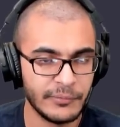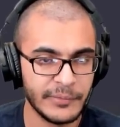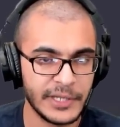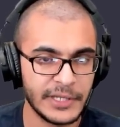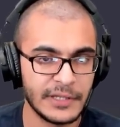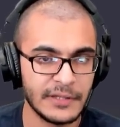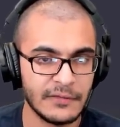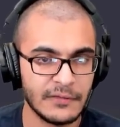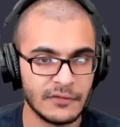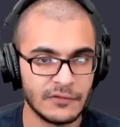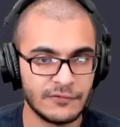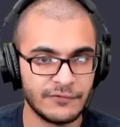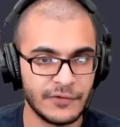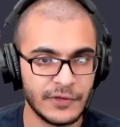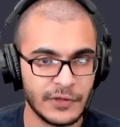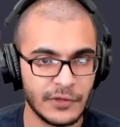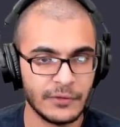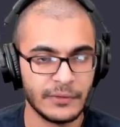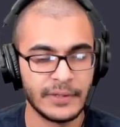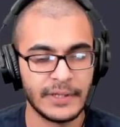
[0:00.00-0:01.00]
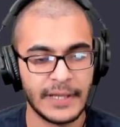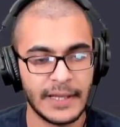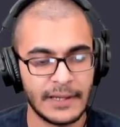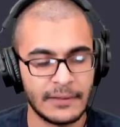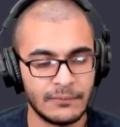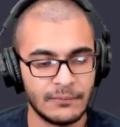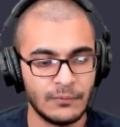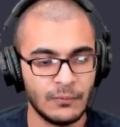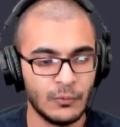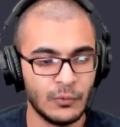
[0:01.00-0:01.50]
making this video, and
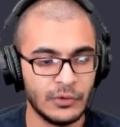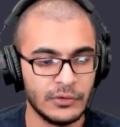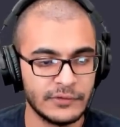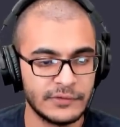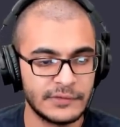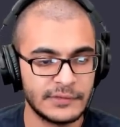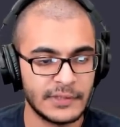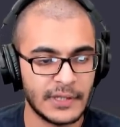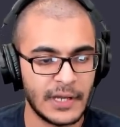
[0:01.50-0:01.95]
that was,